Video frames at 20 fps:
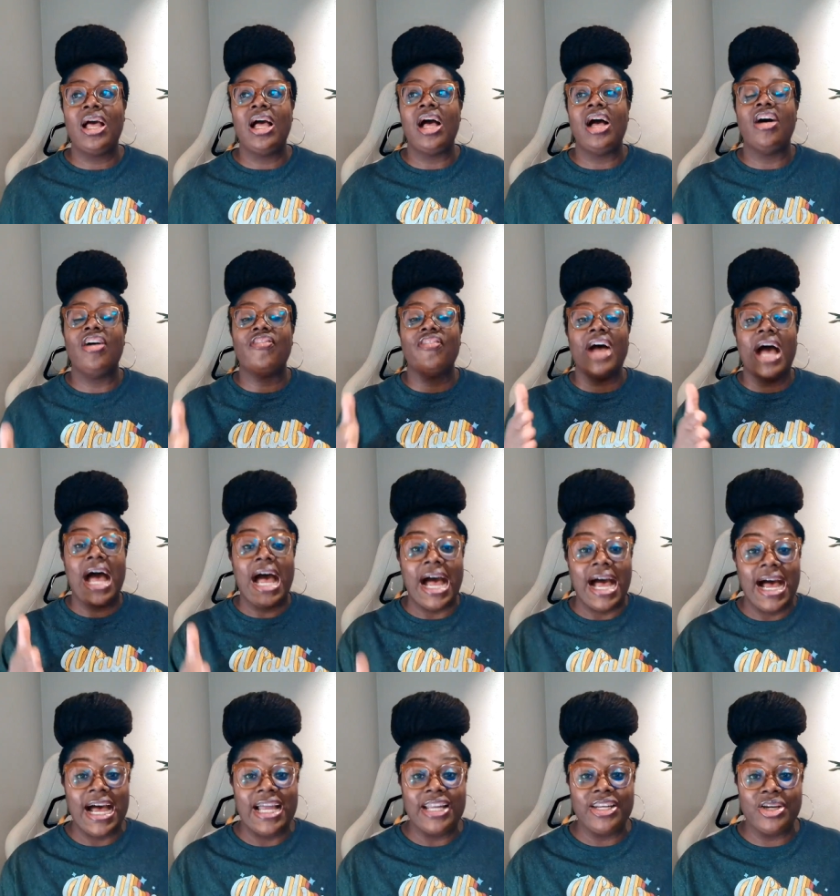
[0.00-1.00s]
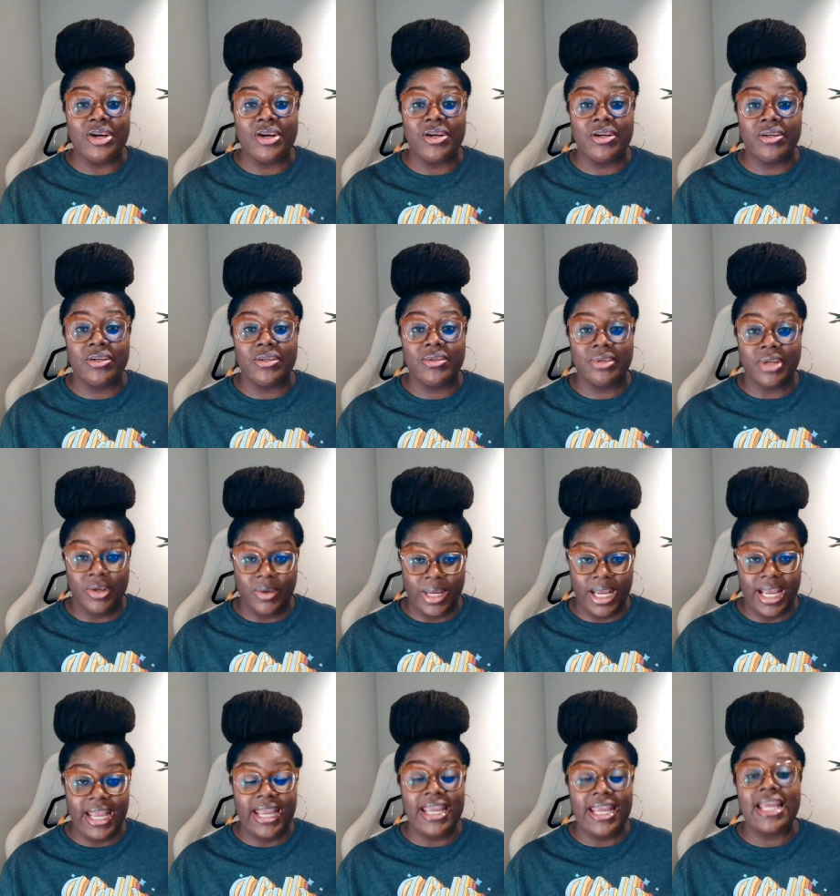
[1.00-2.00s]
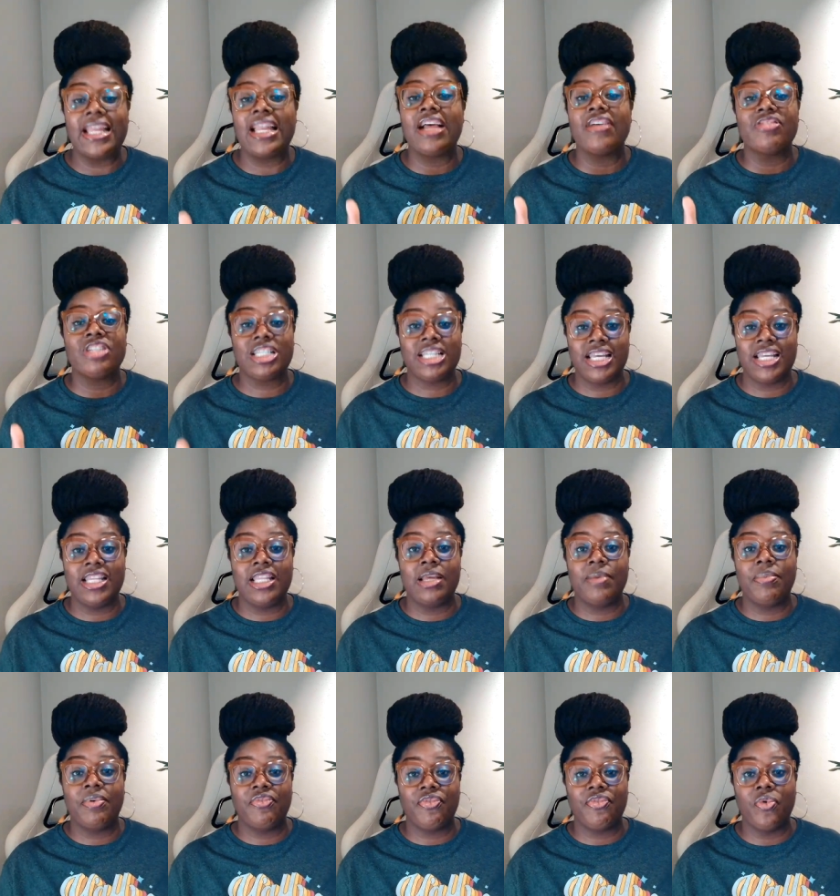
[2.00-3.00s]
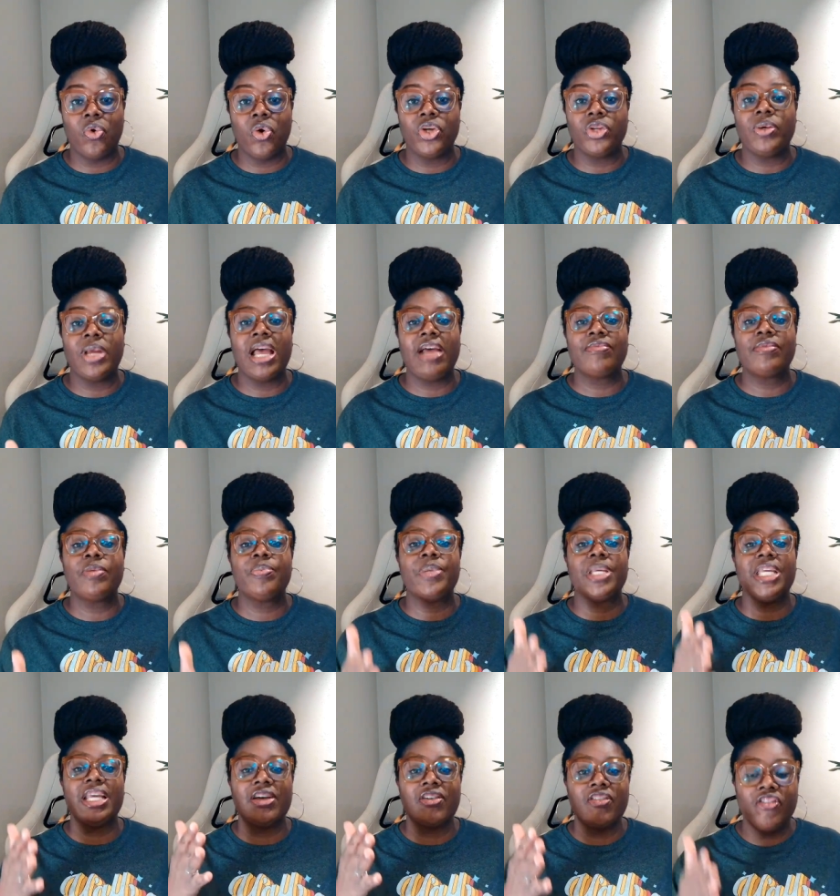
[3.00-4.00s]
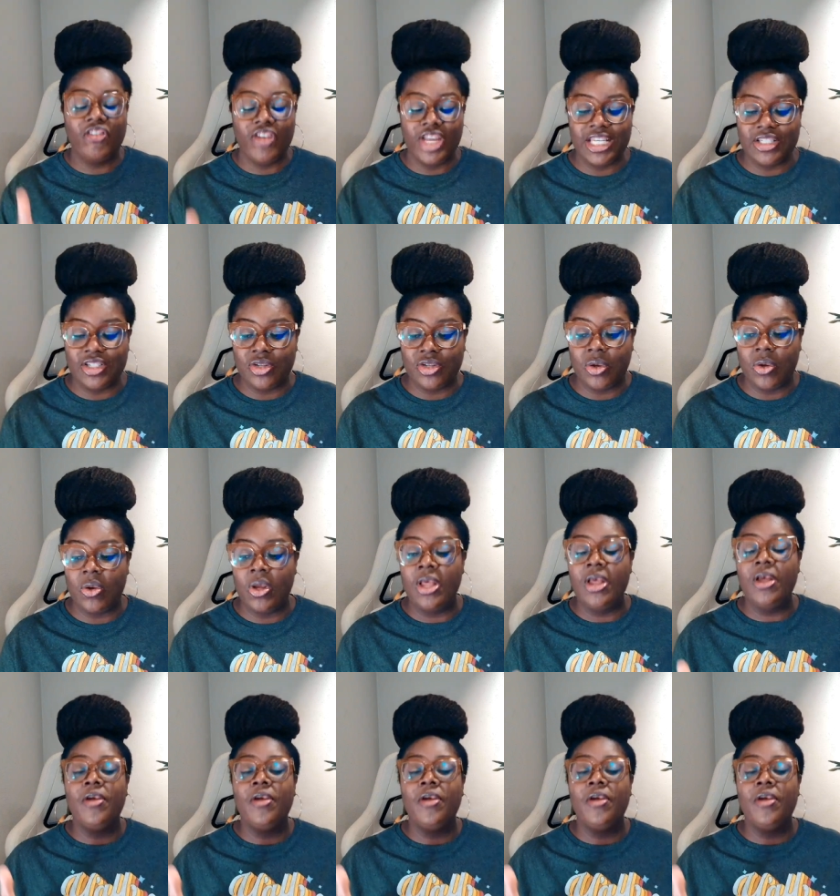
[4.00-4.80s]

of honor okay and i've said that before you have to be a vessel